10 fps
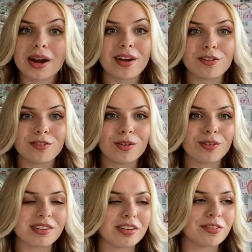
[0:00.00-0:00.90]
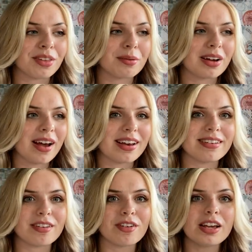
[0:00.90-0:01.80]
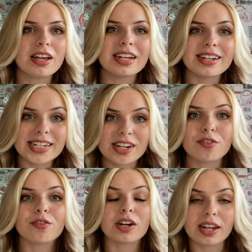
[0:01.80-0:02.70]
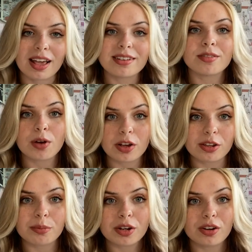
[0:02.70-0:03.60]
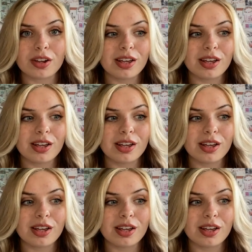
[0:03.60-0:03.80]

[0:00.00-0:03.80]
eye out for is if there were kind of different lines of argument